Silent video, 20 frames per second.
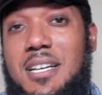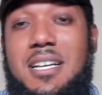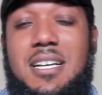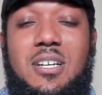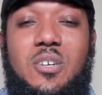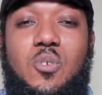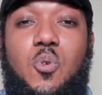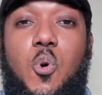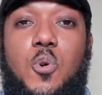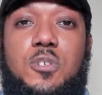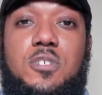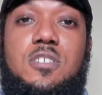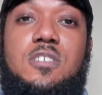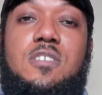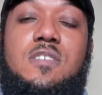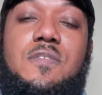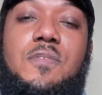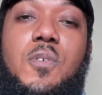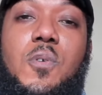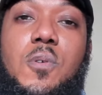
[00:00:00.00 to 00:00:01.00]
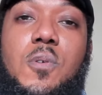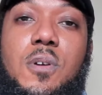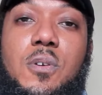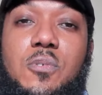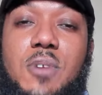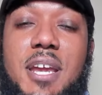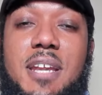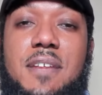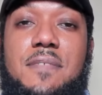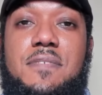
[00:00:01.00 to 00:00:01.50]
courses for
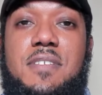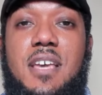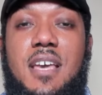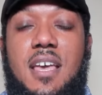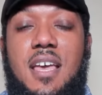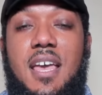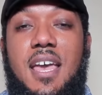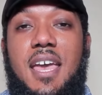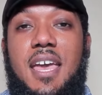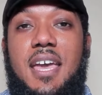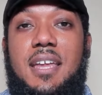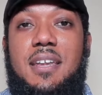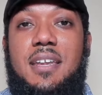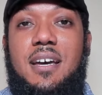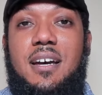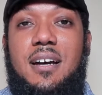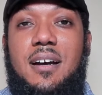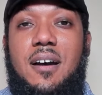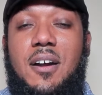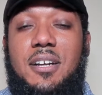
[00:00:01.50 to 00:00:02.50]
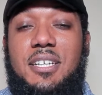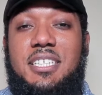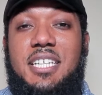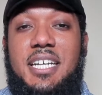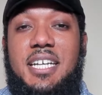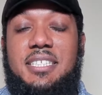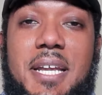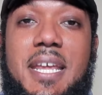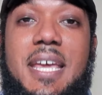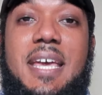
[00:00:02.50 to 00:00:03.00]
creatives and
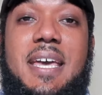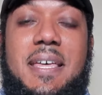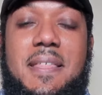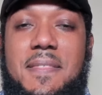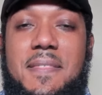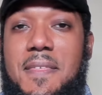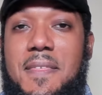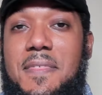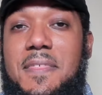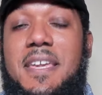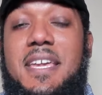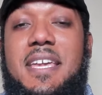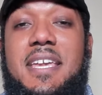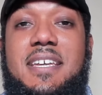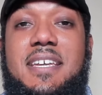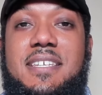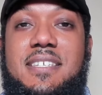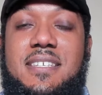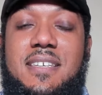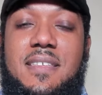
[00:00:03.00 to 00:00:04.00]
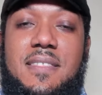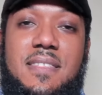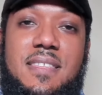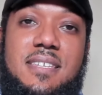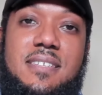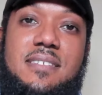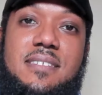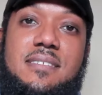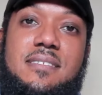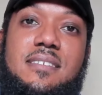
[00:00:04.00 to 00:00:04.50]
architects. The thing is,
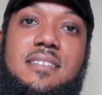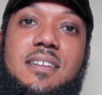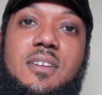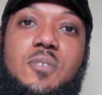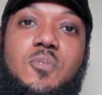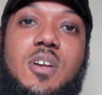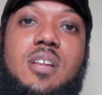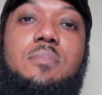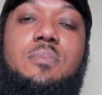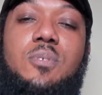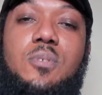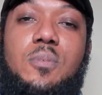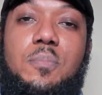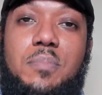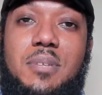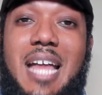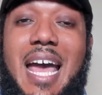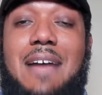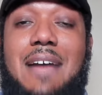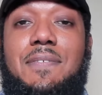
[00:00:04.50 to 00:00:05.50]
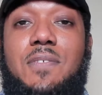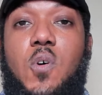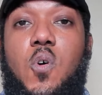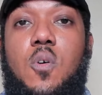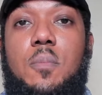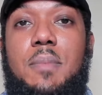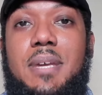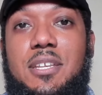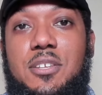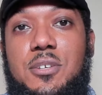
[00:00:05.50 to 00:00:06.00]
this is an incredible
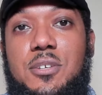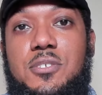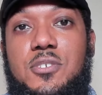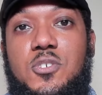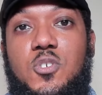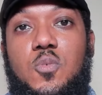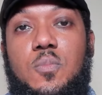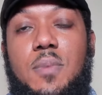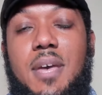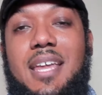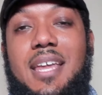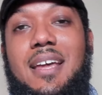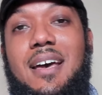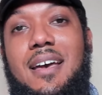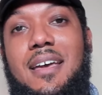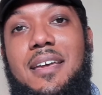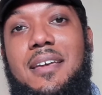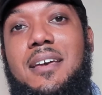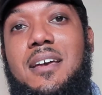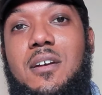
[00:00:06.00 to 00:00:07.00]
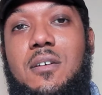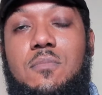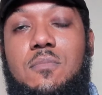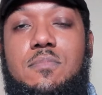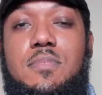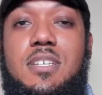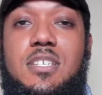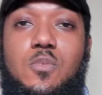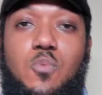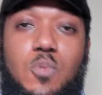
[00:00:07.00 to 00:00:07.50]
platform in YouTube, and I
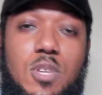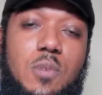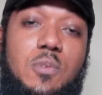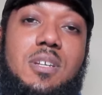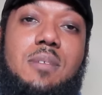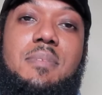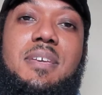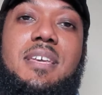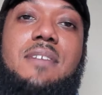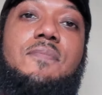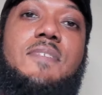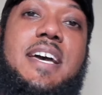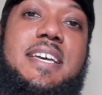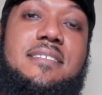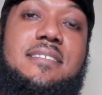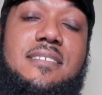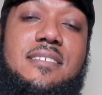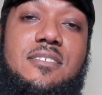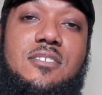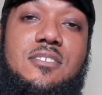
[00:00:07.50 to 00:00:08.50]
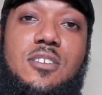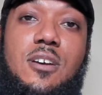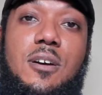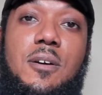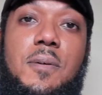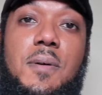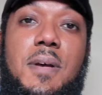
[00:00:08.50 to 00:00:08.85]
just really want to be invested. So